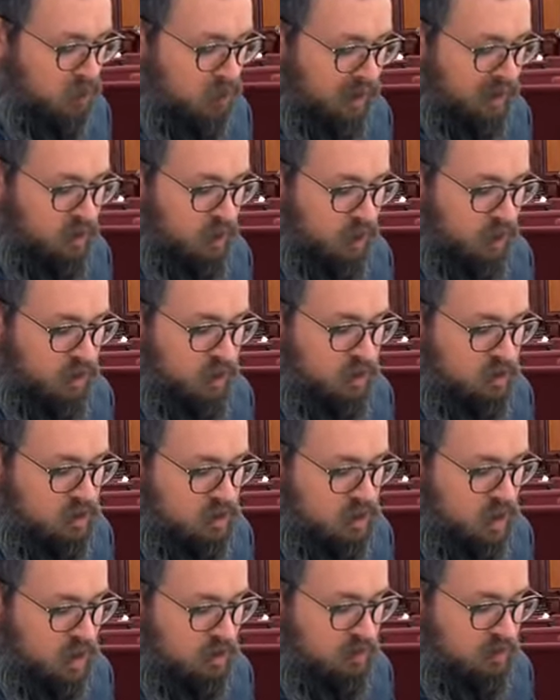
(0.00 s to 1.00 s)
right? The eirin
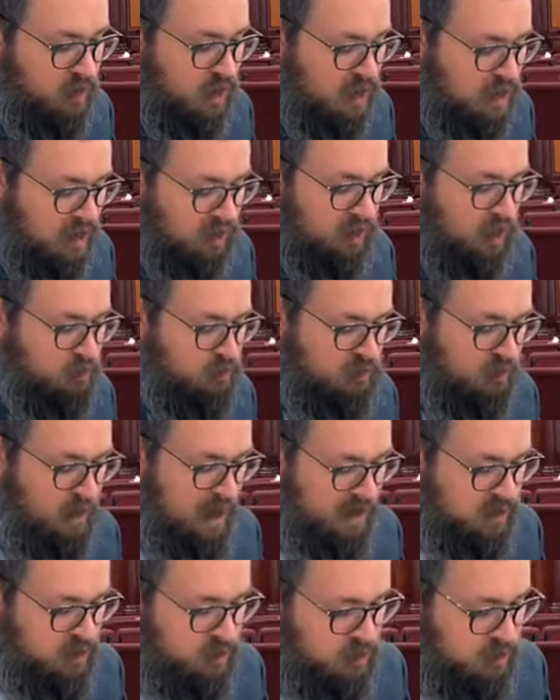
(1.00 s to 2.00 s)
seif that comes from
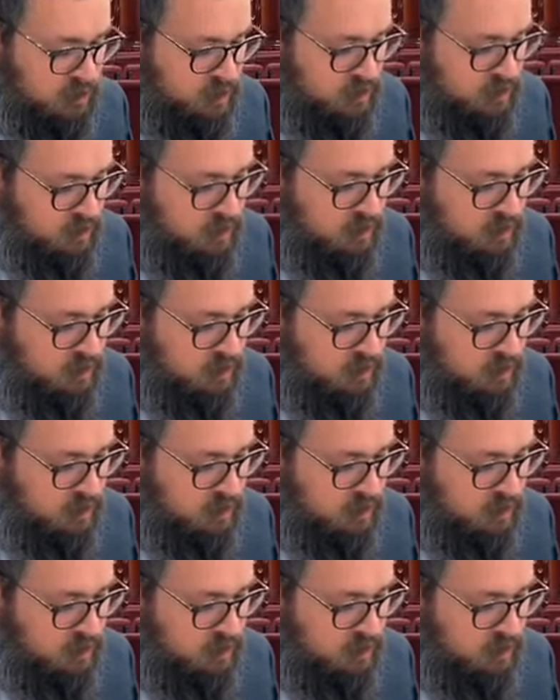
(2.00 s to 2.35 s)
atzmus.